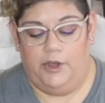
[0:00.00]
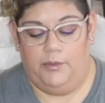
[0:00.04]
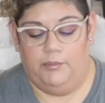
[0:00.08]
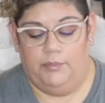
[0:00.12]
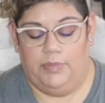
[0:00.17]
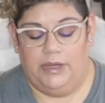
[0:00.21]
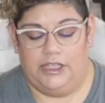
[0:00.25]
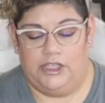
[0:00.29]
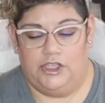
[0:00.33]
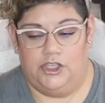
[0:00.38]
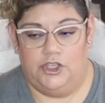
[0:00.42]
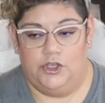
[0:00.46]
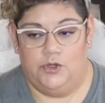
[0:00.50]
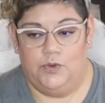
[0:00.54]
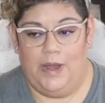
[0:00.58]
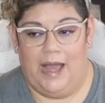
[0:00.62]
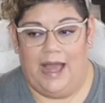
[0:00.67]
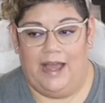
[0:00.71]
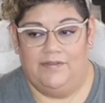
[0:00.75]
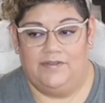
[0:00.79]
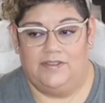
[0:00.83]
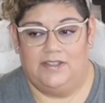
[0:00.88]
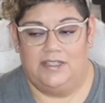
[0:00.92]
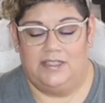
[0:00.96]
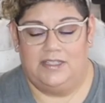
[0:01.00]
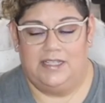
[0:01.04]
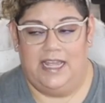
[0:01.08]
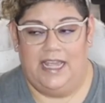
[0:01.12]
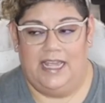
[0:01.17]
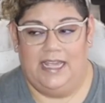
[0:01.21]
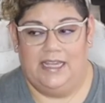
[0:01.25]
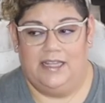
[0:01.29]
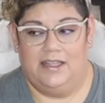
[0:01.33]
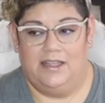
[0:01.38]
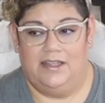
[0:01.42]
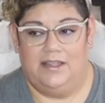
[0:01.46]
but you have to
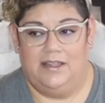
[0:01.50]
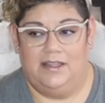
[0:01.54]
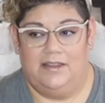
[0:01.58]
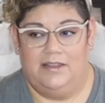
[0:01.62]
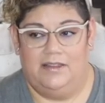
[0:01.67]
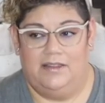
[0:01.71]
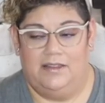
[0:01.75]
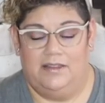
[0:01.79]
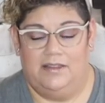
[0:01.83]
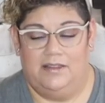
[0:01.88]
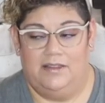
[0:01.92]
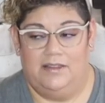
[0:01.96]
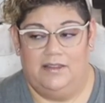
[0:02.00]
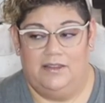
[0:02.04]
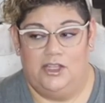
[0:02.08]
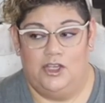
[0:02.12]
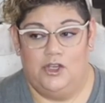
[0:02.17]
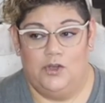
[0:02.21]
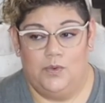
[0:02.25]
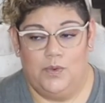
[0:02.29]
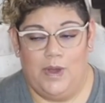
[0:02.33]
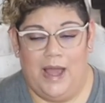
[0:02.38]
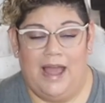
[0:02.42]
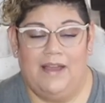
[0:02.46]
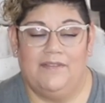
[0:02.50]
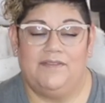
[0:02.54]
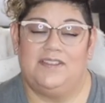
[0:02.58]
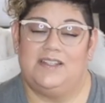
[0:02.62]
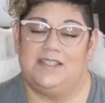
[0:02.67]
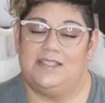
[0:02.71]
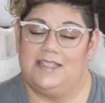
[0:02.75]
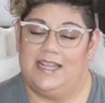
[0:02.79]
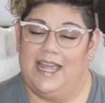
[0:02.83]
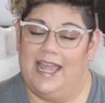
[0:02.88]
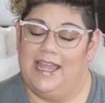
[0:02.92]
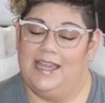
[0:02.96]
take
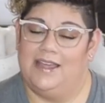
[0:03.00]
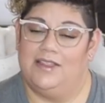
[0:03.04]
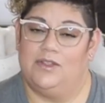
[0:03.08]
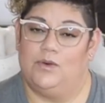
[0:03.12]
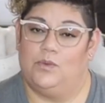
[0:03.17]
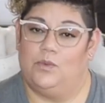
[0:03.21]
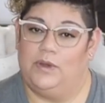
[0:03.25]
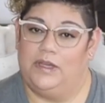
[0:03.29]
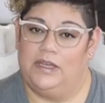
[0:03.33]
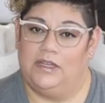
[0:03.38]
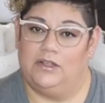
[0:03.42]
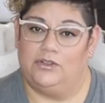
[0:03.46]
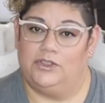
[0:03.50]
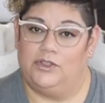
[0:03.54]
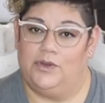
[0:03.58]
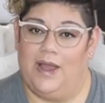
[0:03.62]
the wheel.